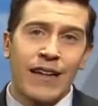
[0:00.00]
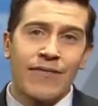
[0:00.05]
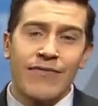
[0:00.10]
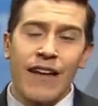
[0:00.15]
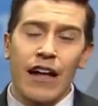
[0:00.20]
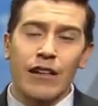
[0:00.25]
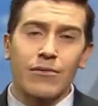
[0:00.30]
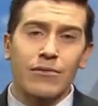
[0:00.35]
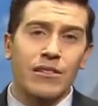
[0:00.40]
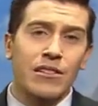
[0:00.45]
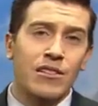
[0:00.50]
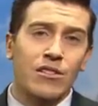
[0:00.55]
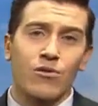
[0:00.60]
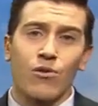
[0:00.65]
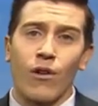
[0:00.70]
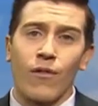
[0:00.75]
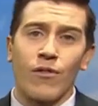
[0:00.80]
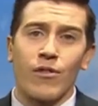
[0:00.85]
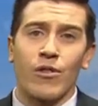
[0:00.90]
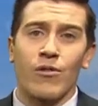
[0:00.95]
that's what's in
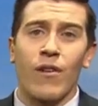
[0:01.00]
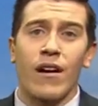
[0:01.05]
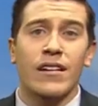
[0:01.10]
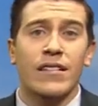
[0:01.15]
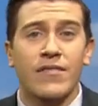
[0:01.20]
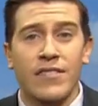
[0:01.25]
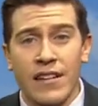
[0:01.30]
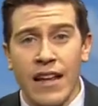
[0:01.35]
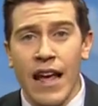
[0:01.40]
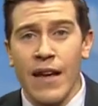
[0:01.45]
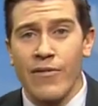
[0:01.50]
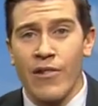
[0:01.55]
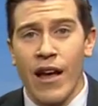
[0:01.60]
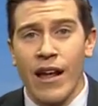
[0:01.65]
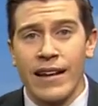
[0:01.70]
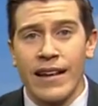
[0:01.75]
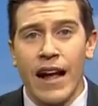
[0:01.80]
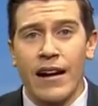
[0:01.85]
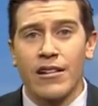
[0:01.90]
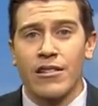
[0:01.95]
store for the rest of the day if you're
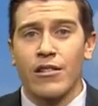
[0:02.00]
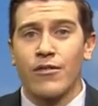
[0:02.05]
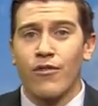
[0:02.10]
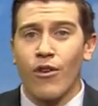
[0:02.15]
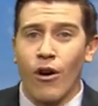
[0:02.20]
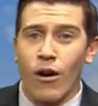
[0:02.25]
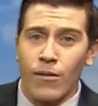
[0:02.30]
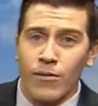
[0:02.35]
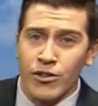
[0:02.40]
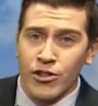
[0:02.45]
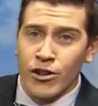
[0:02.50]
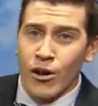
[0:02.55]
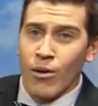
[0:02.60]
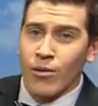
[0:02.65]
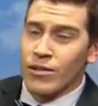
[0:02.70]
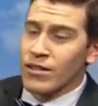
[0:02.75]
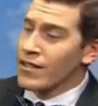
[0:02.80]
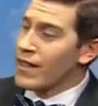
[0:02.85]
heading out to the farm show as